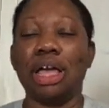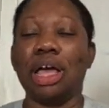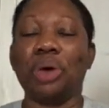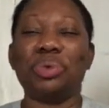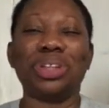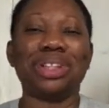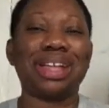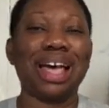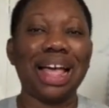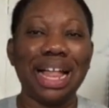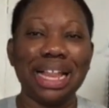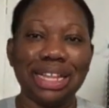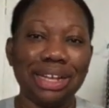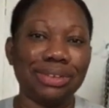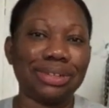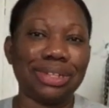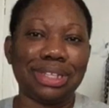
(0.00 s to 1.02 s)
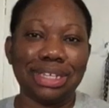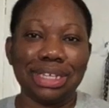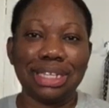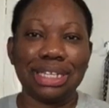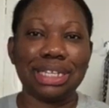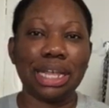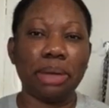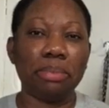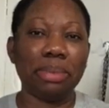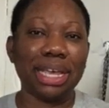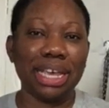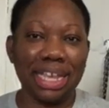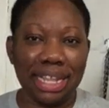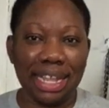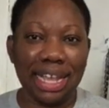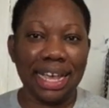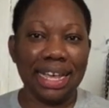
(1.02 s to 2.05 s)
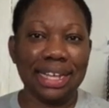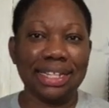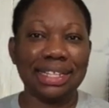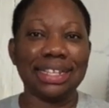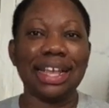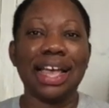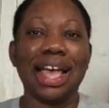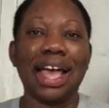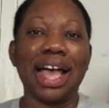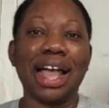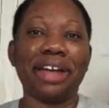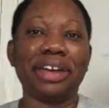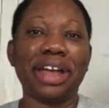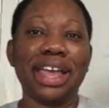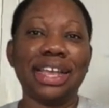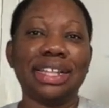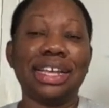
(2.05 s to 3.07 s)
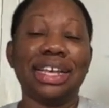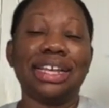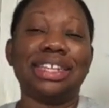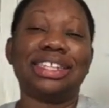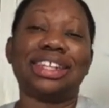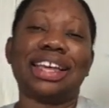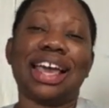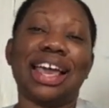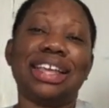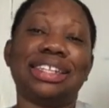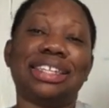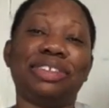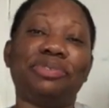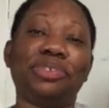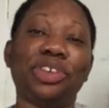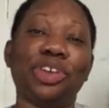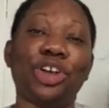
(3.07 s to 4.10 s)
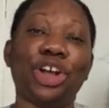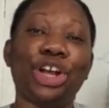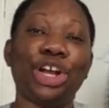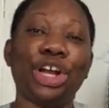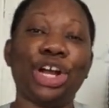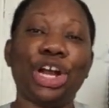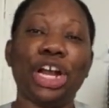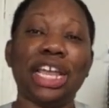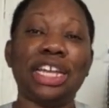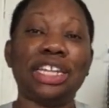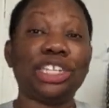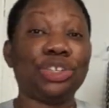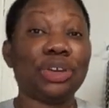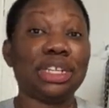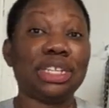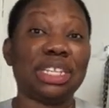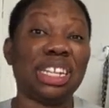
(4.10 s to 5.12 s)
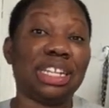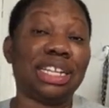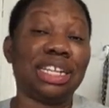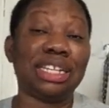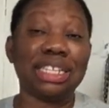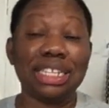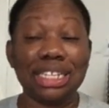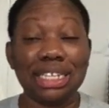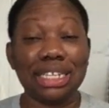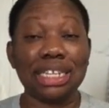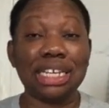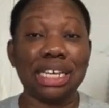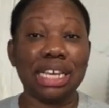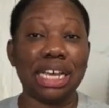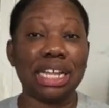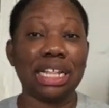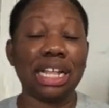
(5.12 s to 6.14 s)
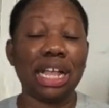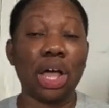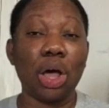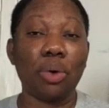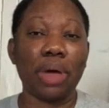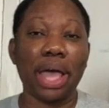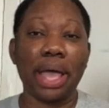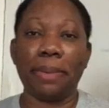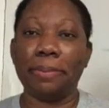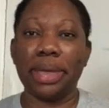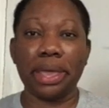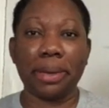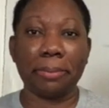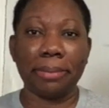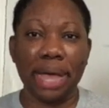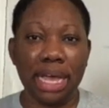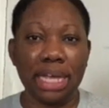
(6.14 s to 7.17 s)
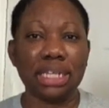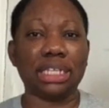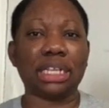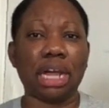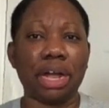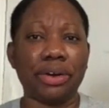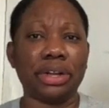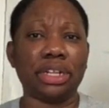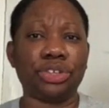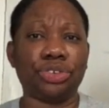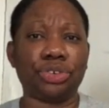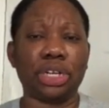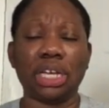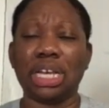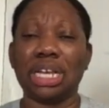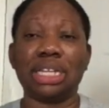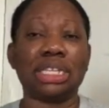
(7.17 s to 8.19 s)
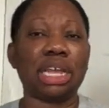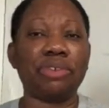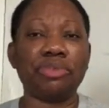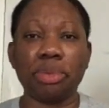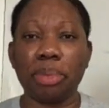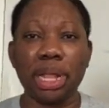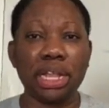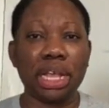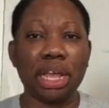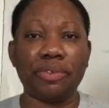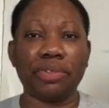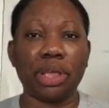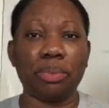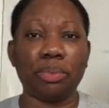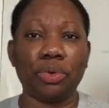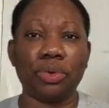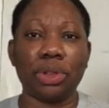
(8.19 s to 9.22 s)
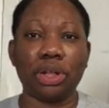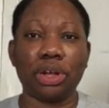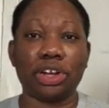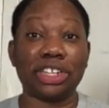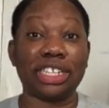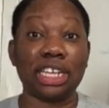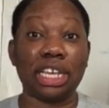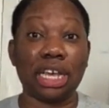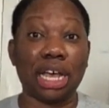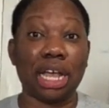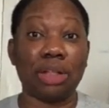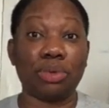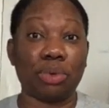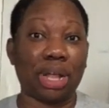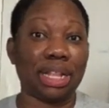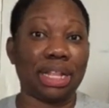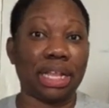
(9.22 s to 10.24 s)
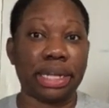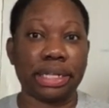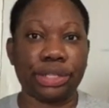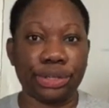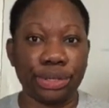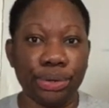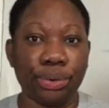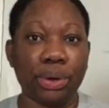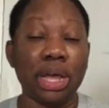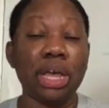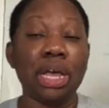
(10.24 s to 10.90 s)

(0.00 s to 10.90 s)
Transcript: with all the good things them in it. All right. So guys, if you're interested in seeing how I make my sorrel drink, cause everybody of them only could take on what they do.